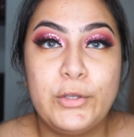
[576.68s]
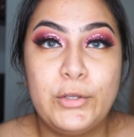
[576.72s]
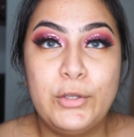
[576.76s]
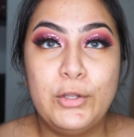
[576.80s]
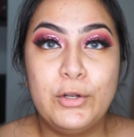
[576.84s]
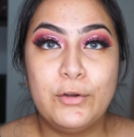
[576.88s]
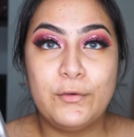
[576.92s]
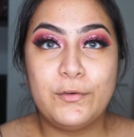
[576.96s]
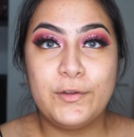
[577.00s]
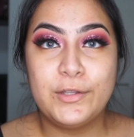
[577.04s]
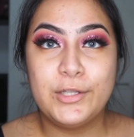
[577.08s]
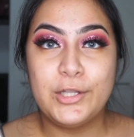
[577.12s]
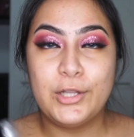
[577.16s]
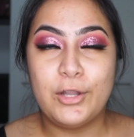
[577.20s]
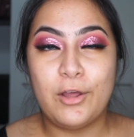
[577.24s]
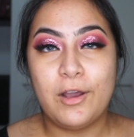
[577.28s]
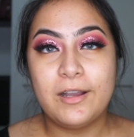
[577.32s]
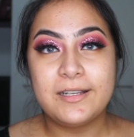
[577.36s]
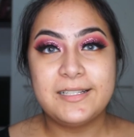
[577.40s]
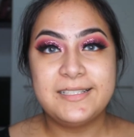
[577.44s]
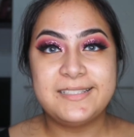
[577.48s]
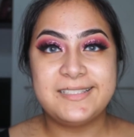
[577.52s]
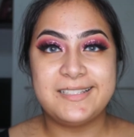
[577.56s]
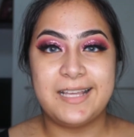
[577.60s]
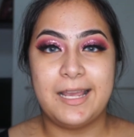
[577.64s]
You know, for the
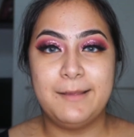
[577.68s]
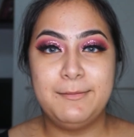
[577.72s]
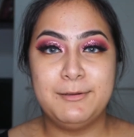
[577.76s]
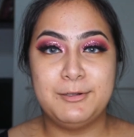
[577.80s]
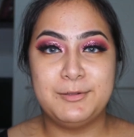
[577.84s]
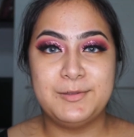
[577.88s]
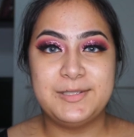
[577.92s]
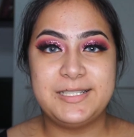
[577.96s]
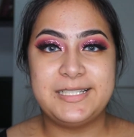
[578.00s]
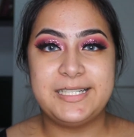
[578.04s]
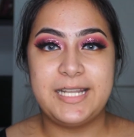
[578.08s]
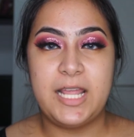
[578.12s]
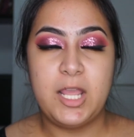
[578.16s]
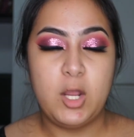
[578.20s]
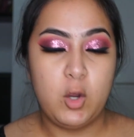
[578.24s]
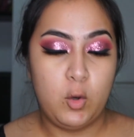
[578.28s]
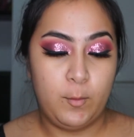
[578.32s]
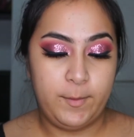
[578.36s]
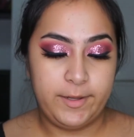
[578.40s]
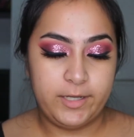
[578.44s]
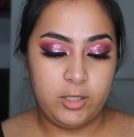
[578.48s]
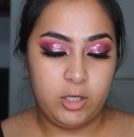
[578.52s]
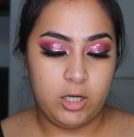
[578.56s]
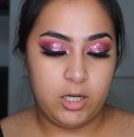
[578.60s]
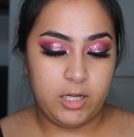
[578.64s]
longest time I was saying, oh
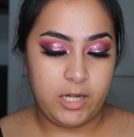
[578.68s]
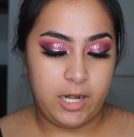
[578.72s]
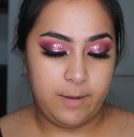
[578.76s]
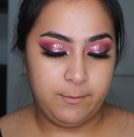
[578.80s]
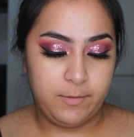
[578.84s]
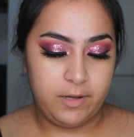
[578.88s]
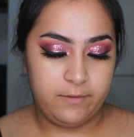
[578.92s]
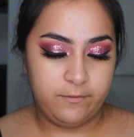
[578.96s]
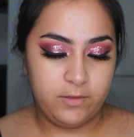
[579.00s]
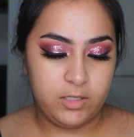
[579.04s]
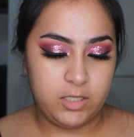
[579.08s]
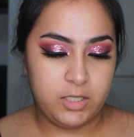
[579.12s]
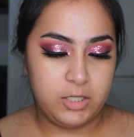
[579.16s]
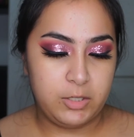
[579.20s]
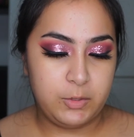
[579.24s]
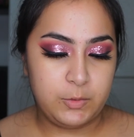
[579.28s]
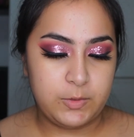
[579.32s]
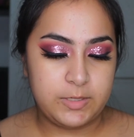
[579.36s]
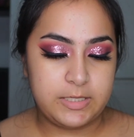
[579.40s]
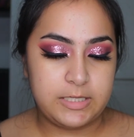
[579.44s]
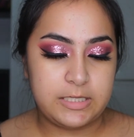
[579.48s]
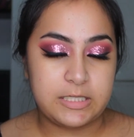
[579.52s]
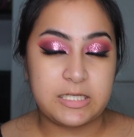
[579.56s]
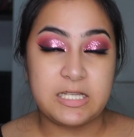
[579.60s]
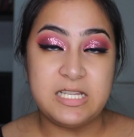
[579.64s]
my god, I'm never gonna
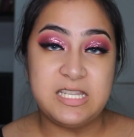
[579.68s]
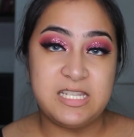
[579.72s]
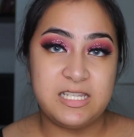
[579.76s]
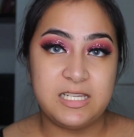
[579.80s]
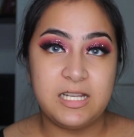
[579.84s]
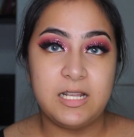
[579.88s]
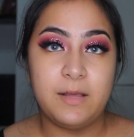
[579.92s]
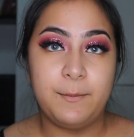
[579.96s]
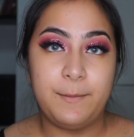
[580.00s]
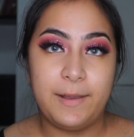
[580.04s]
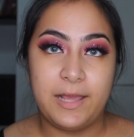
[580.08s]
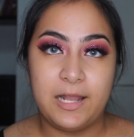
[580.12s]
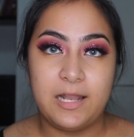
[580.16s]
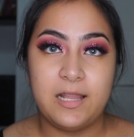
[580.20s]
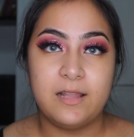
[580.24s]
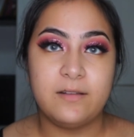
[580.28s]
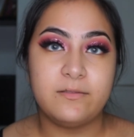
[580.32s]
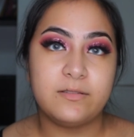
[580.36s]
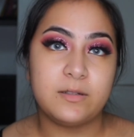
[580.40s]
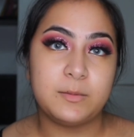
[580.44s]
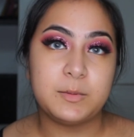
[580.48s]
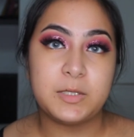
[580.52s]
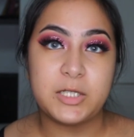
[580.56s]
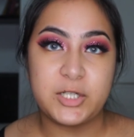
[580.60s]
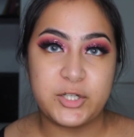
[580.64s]
use this concealer palette
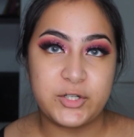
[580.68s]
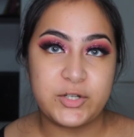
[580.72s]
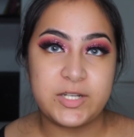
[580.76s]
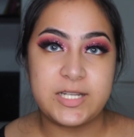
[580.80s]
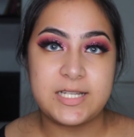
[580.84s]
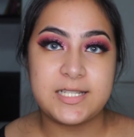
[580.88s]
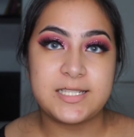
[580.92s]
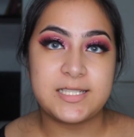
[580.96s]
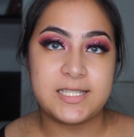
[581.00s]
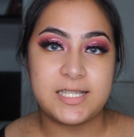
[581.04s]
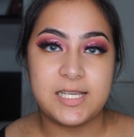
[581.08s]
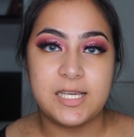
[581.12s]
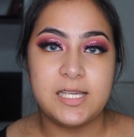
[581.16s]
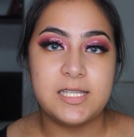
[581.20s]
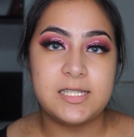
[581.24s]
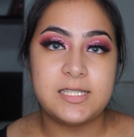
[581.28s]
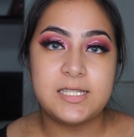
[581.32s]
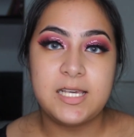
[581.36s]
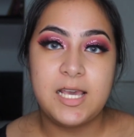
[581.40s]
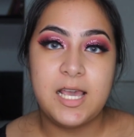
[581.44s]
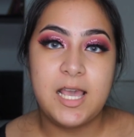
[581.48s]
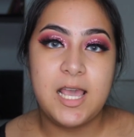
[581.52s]
from Catrice because